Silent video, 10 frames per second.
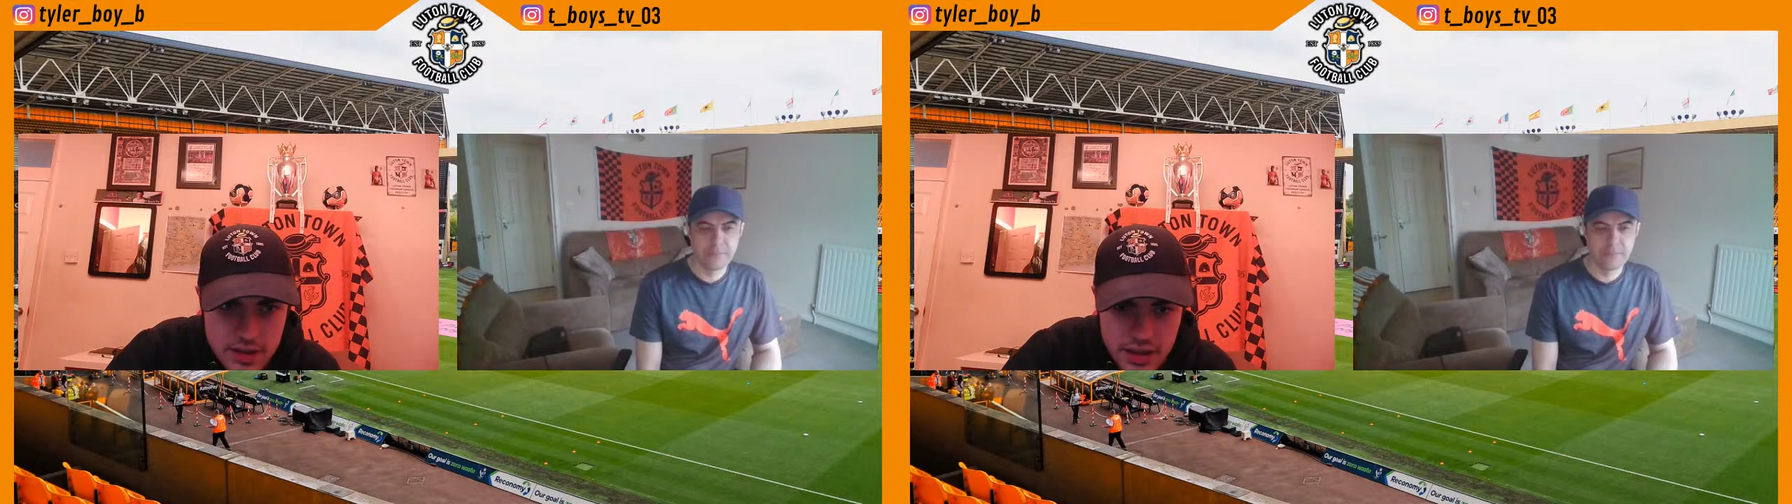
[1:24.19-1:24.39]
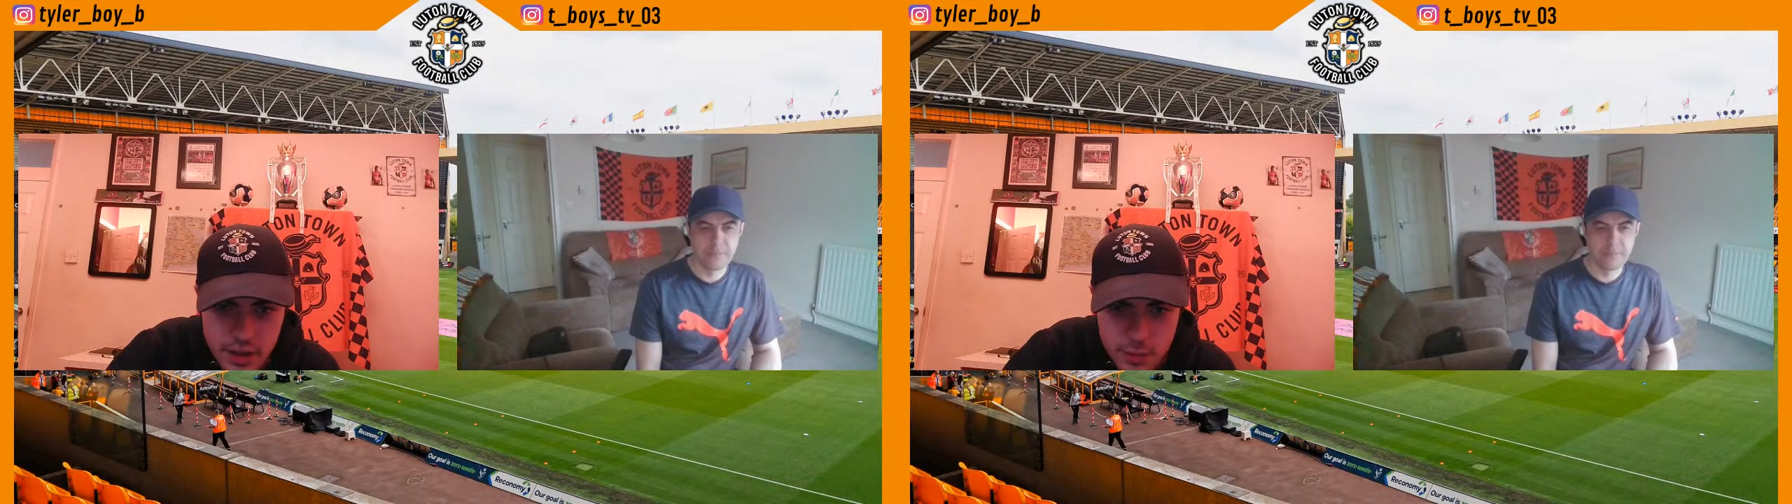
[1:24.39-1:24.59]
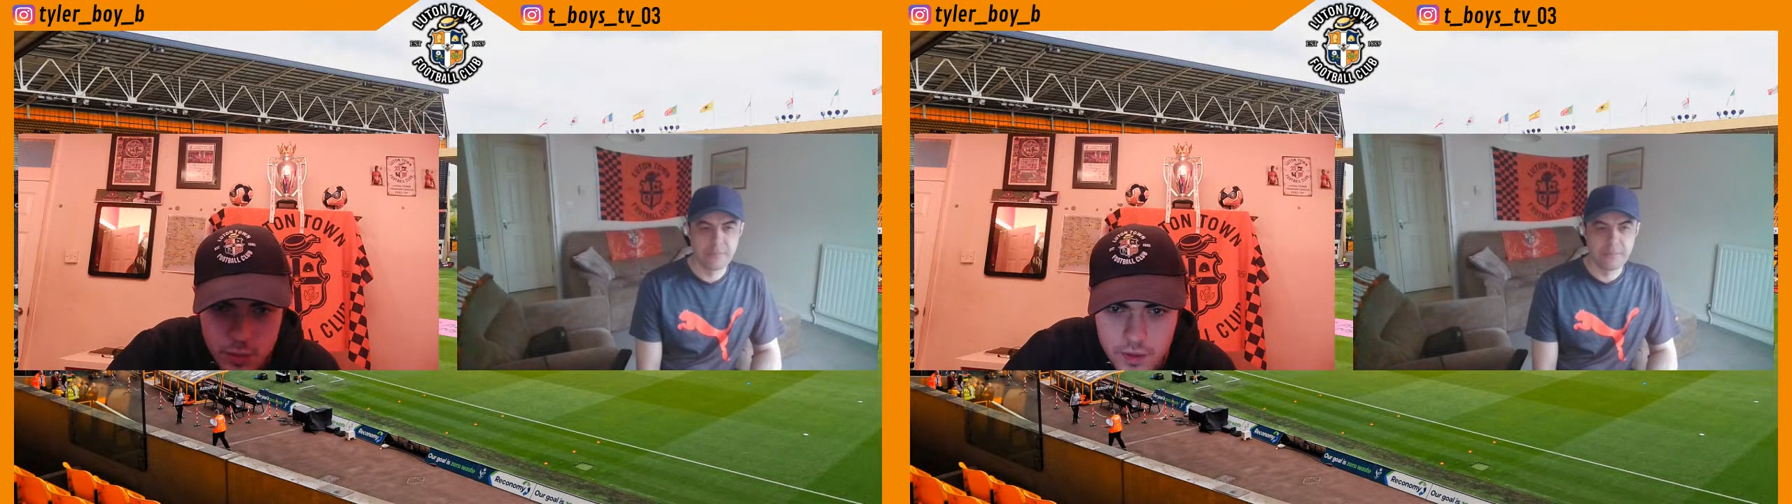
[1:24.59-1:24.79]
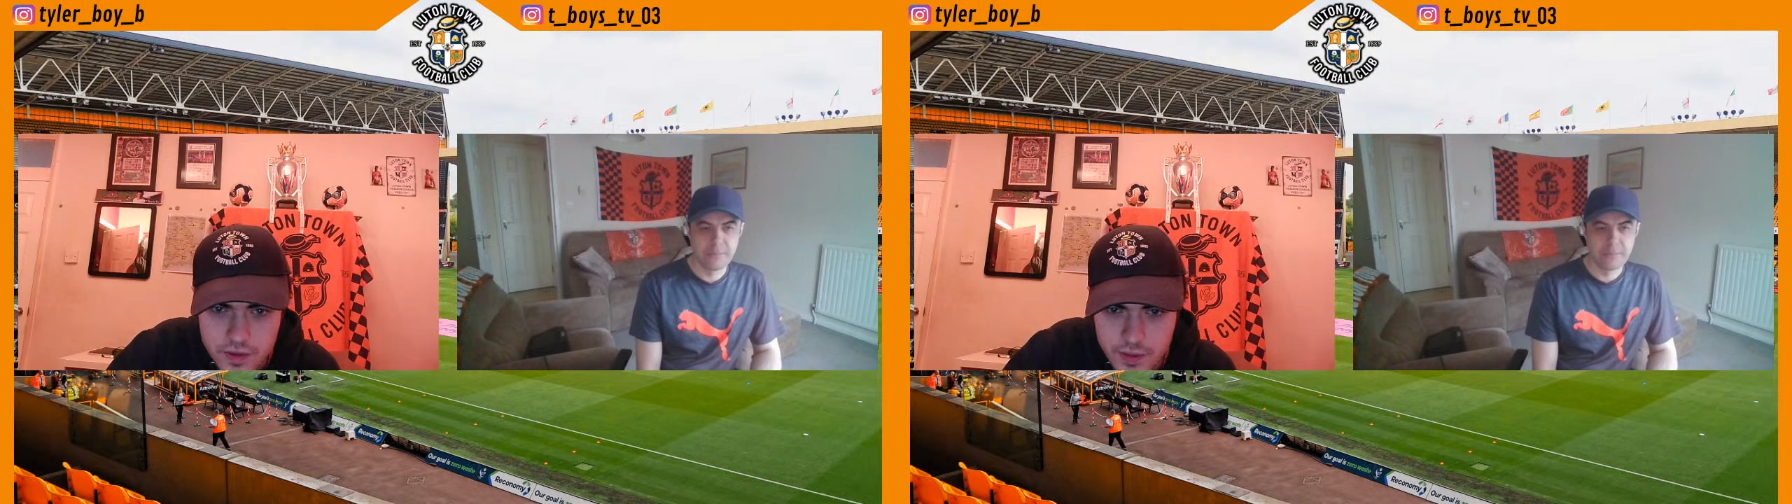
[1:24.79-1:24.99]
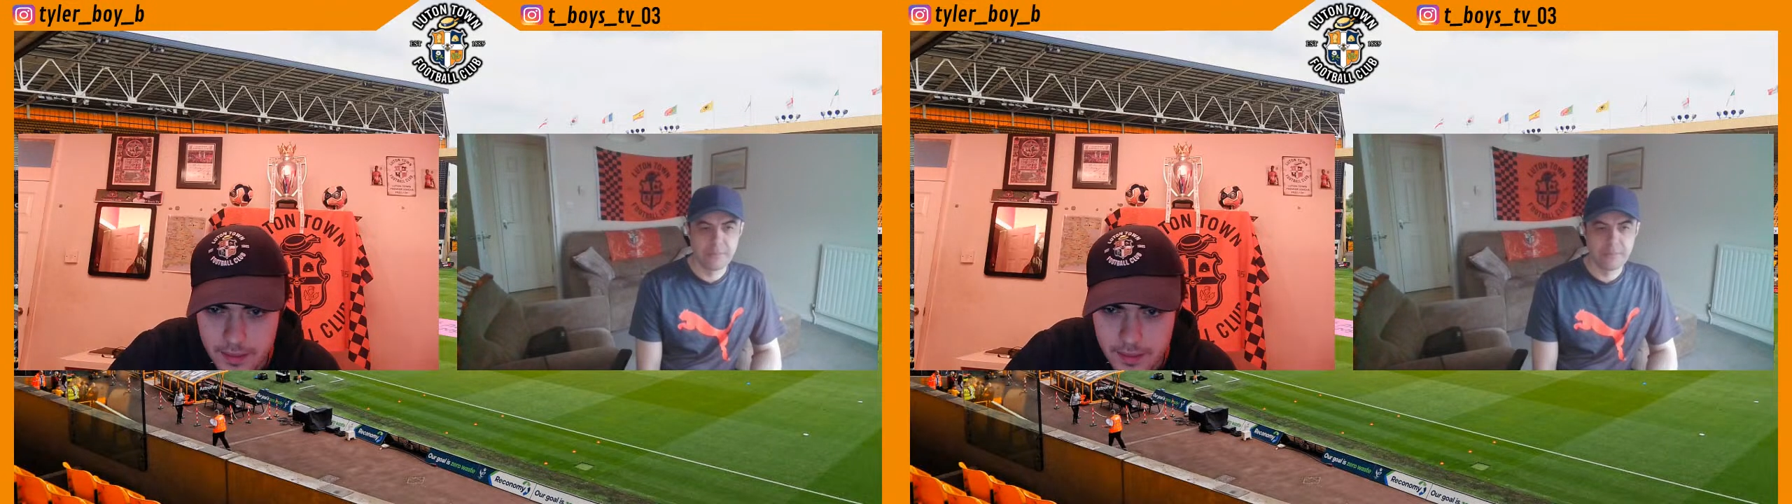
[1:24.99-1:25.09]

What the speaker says: Wolves are